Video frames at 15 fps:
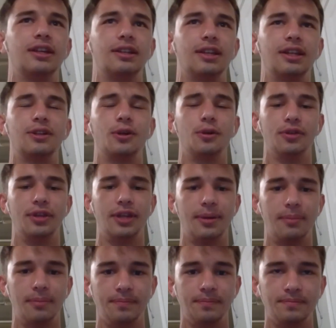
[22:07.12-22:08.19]
They told
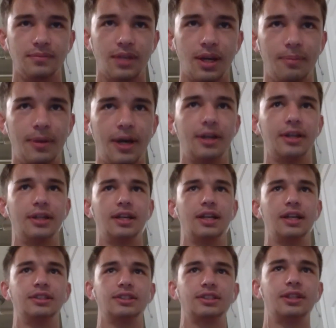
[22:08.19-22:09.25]
them about it,
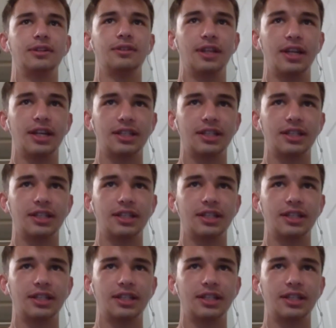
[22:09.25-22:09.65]
and so the next